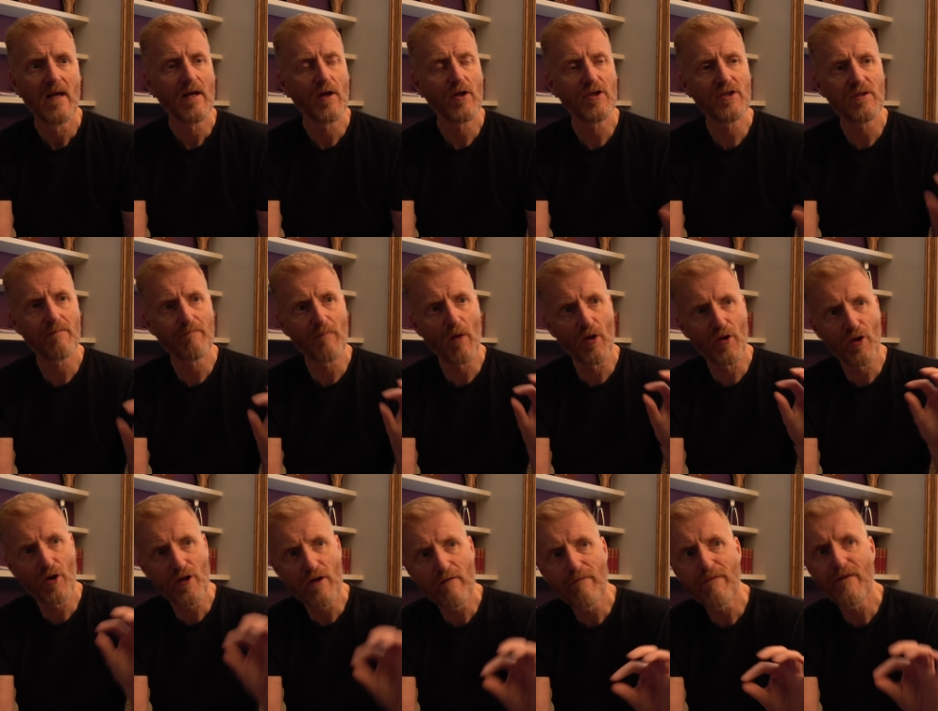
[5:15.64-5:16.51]
because
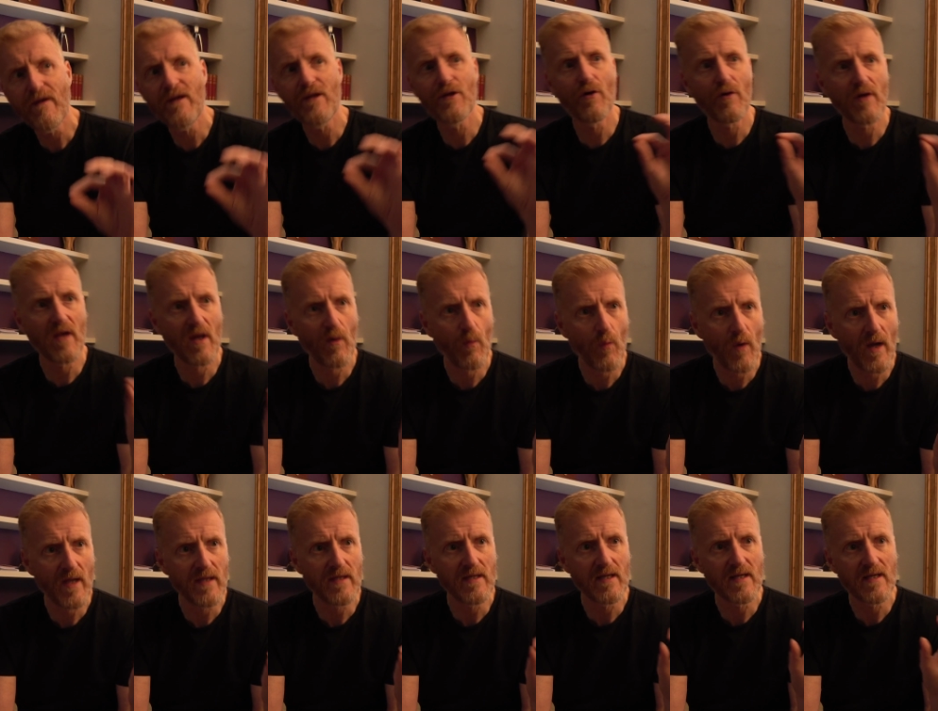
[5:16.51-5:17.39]
although your feet don't get
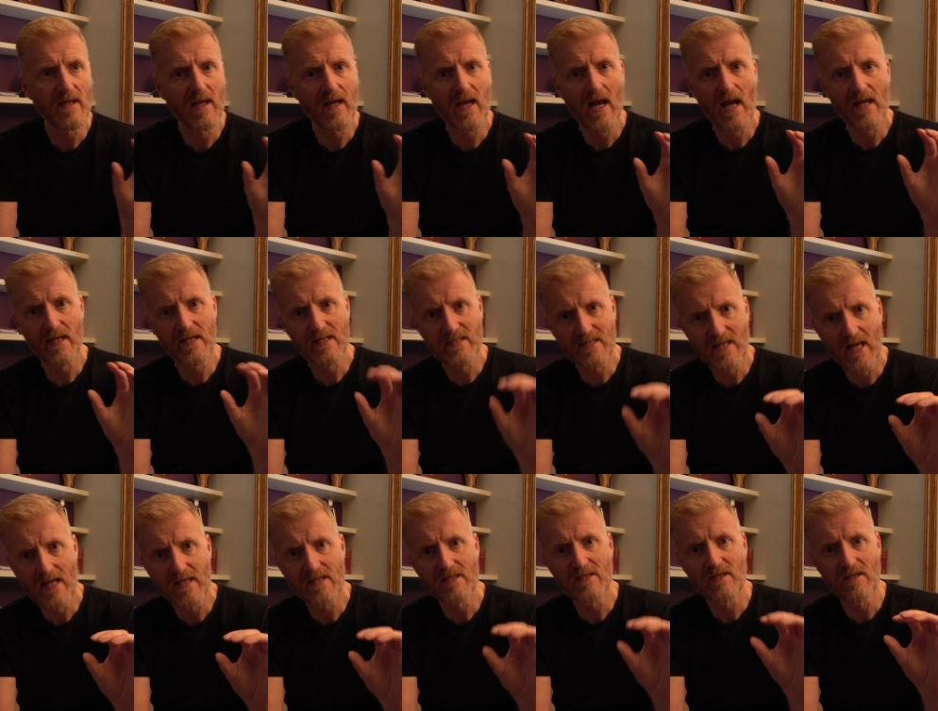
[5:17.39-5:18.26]
wet, you can kind of
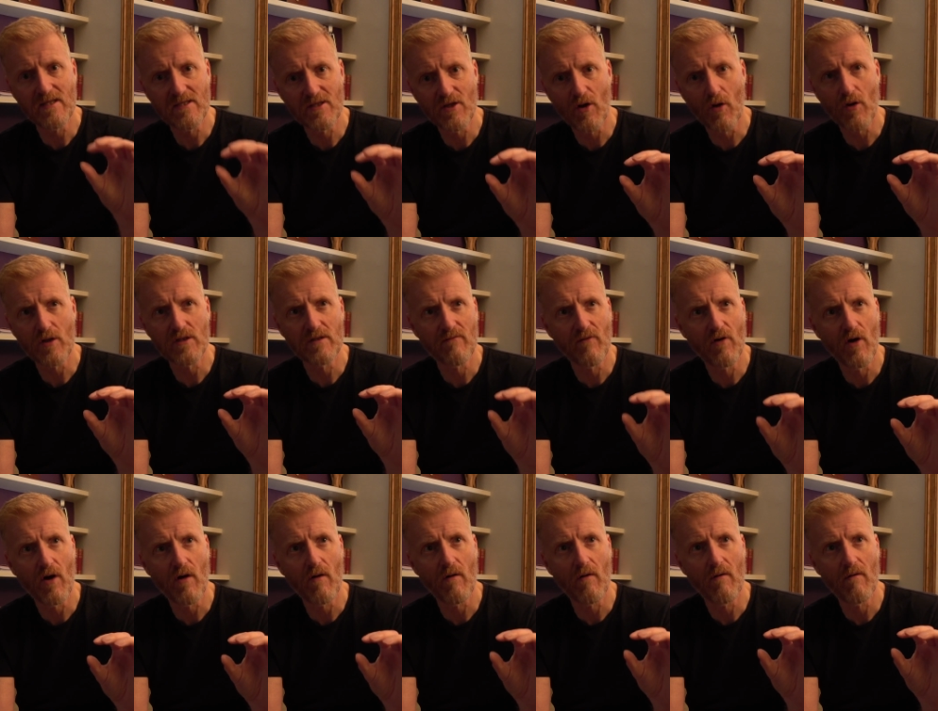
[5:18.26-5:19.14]
sense your socks have
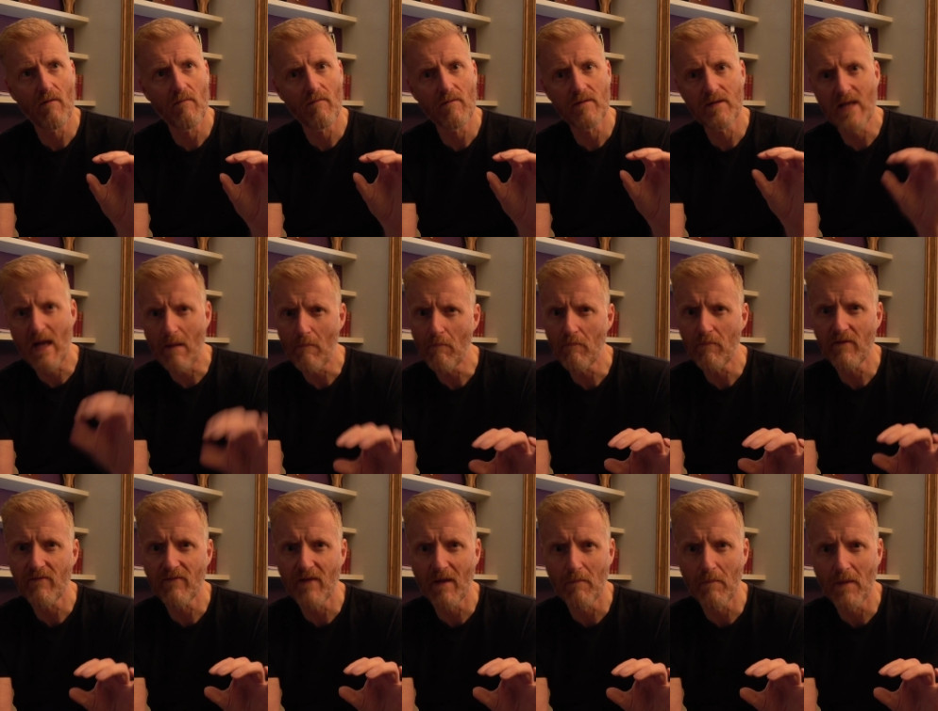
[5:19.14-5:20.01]
got damp,
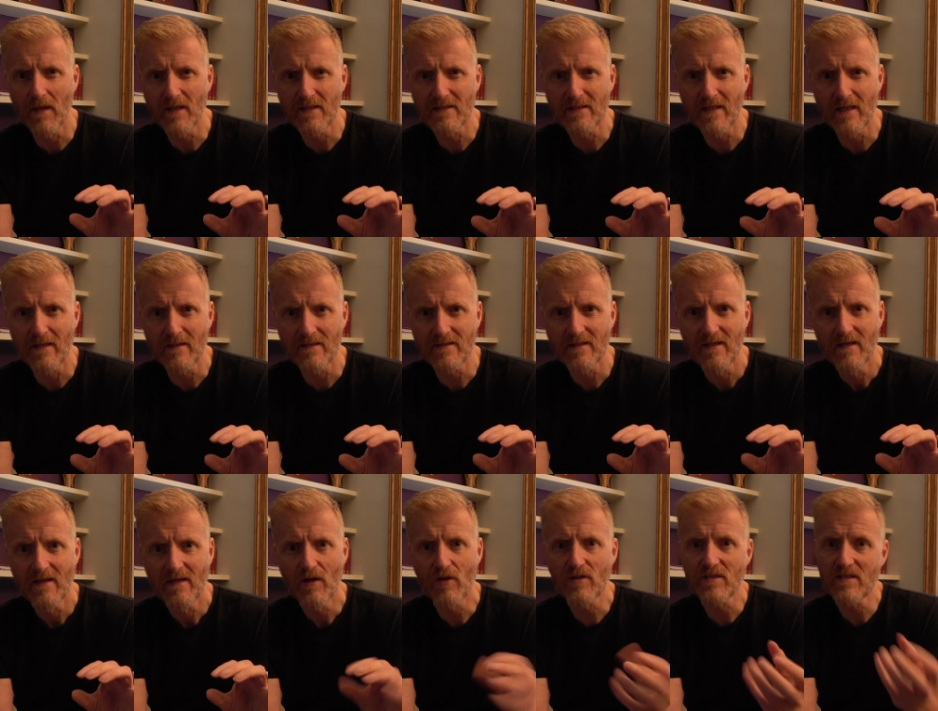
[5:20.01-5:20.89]
if that makes sense,
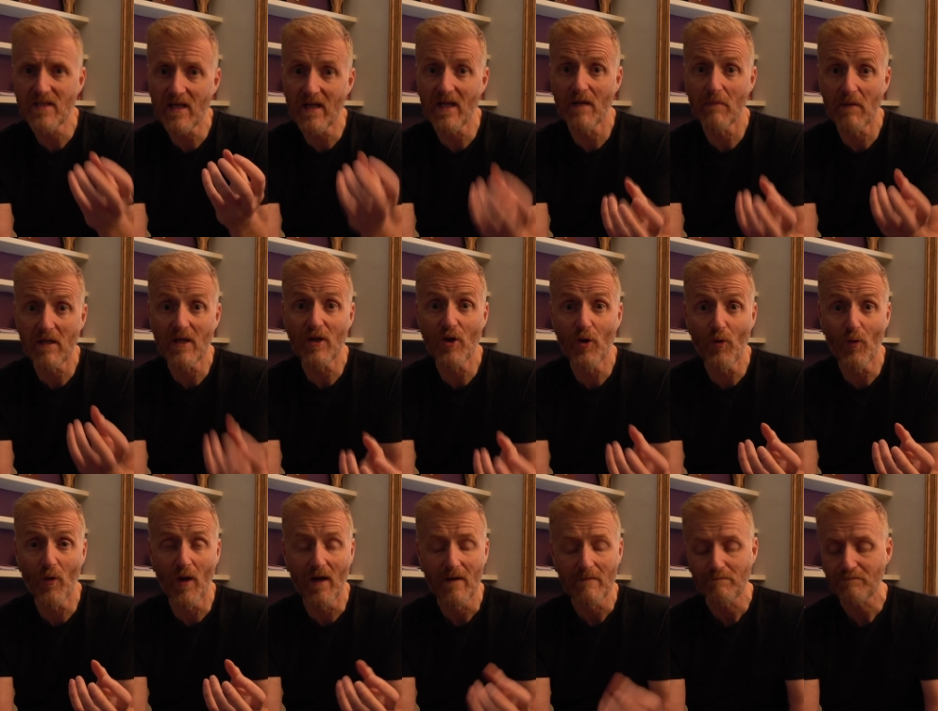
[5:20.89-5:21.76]
because they get a bit
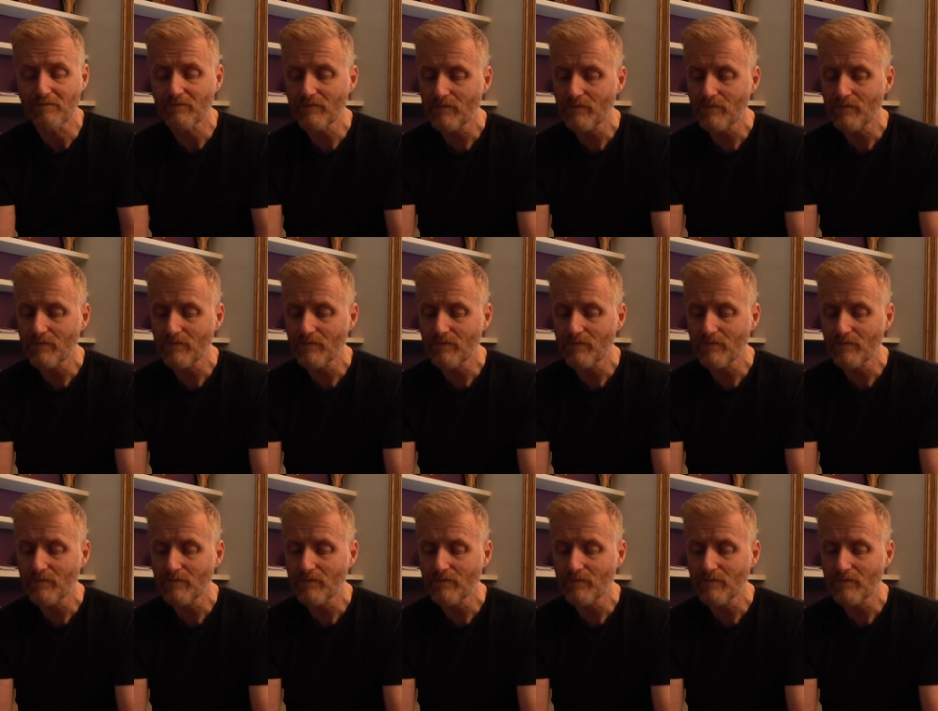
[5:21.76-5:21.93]
cooler.